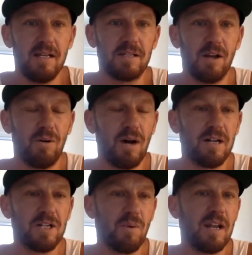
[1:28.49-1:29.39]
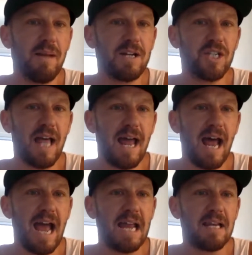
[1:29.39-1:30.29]
So uh, I uh, just wanted to mention that
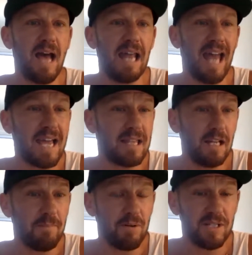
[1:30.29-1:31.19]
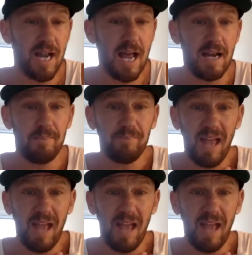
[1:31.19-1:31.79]
I I like the Clippers tonight.